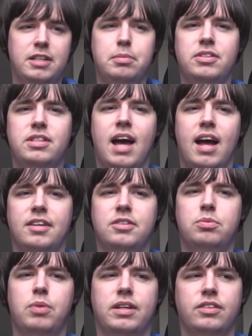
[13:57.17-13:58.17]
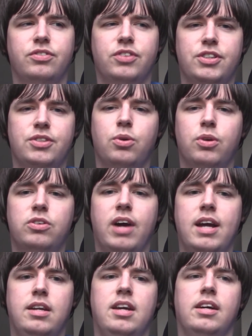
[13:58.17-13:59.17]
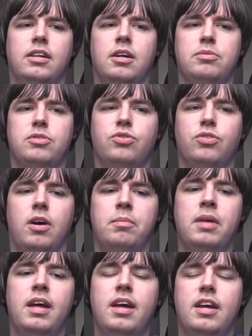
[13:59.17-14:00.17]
I suppose, tell us where the First Order idea comes from.